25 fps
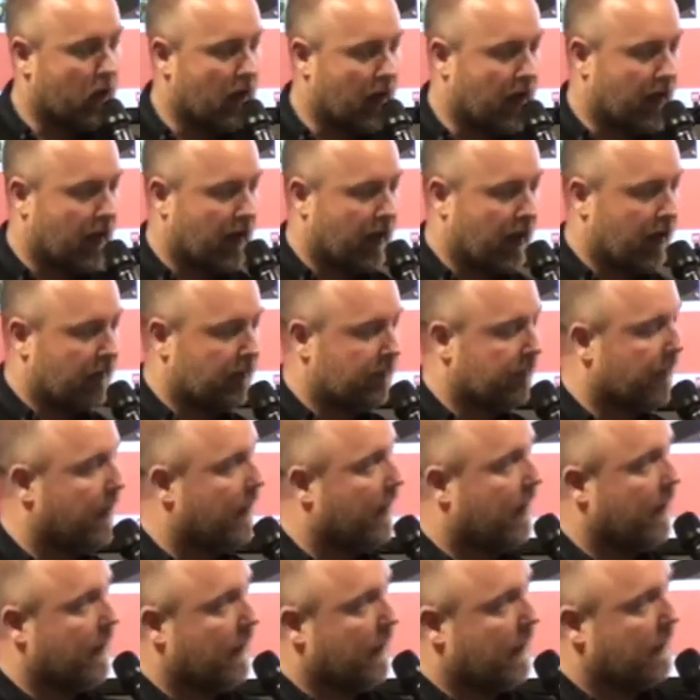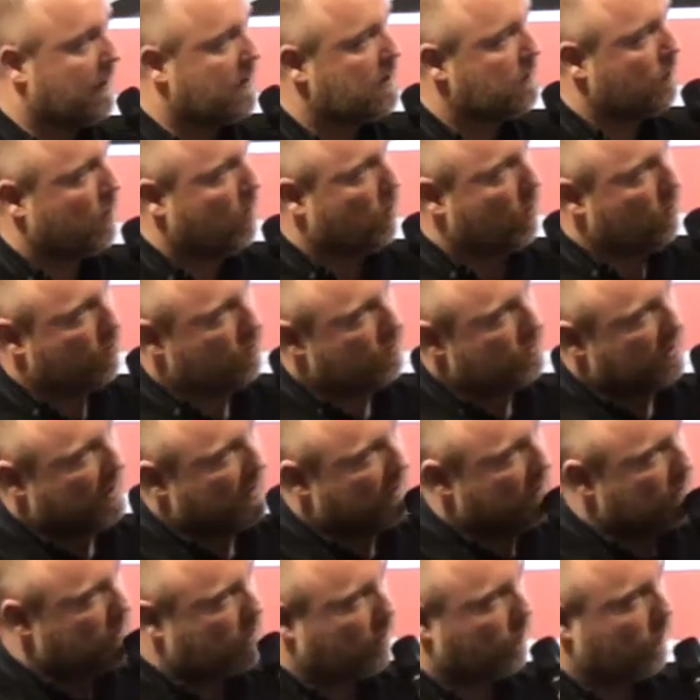I had a small
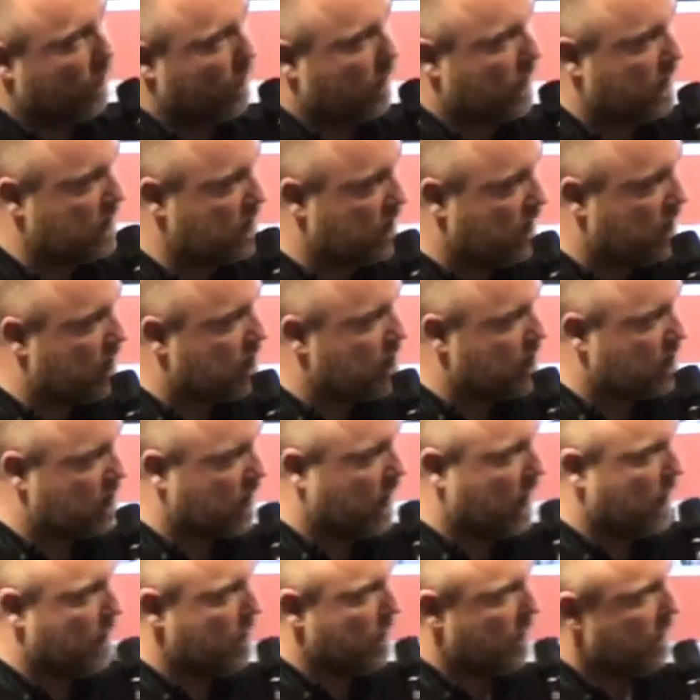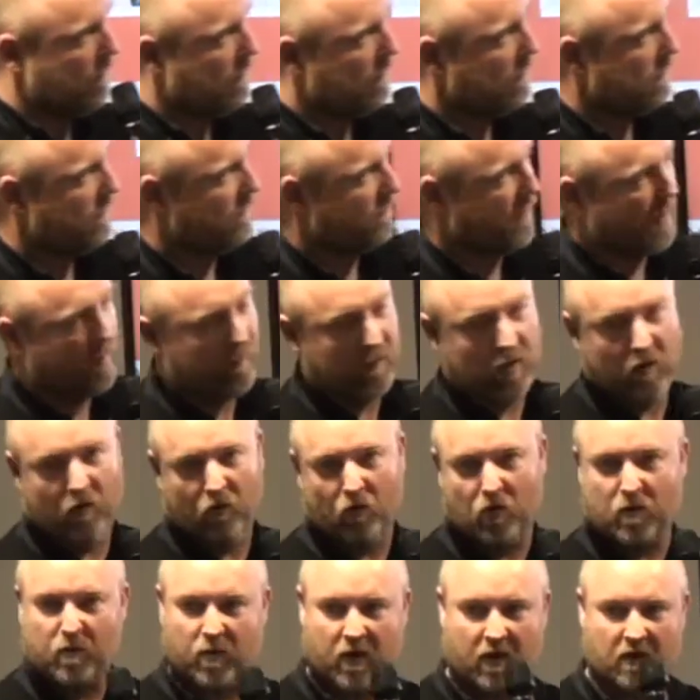gents grooming business um, for anybody who
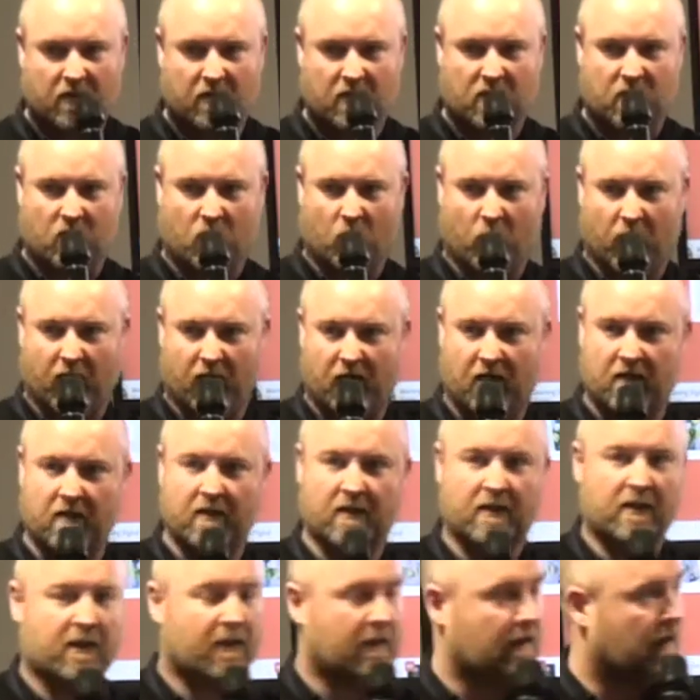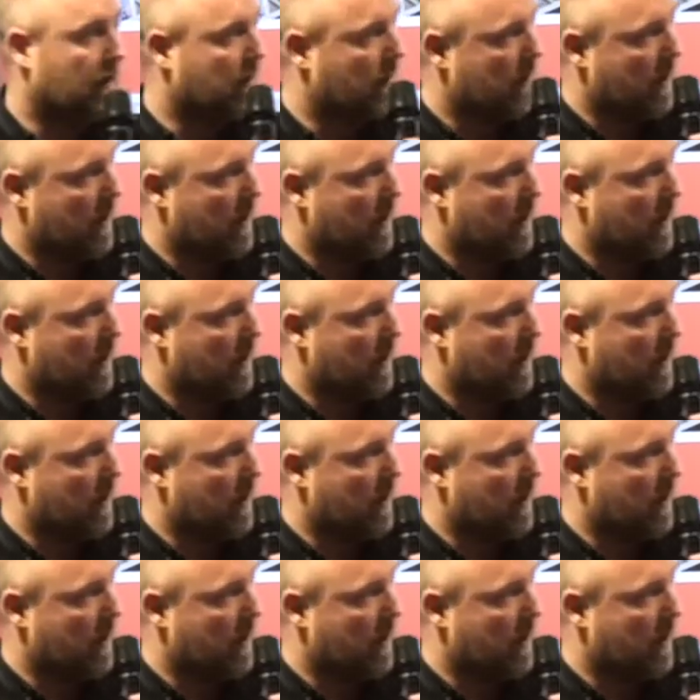knows Princess Square in